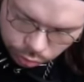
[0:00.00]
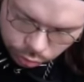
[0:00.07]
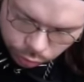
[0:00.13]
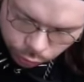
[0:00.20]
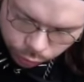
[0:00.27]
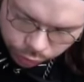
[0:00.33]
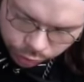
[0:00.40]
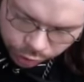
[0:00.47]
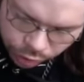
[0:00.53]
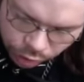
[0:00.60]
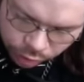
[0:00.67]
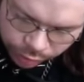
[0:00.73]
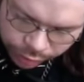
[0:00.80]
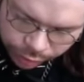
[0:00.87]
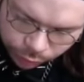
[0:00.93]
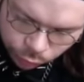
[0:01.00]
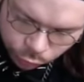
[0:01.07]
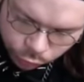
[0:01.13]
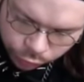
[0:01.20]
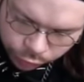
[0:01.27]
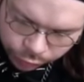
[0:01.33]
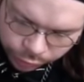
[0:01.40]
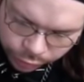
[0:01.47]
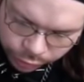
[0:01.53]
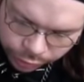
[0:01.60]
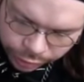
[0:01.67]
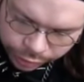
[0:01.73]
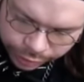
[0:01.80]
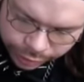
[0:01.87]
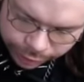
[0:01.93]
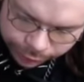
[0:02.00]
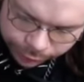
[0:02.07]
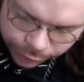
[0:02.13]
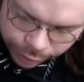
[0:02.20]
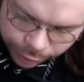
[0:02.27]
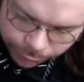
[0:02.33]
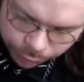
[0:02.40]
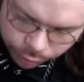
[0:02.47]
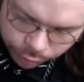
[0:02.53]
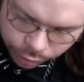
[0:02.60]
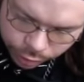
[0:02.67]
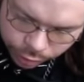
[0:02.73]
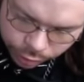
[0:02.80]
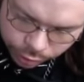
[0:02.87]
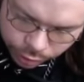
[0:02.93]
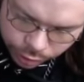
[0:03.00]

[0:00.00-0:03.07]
It's weird how life works out like that, Facebook.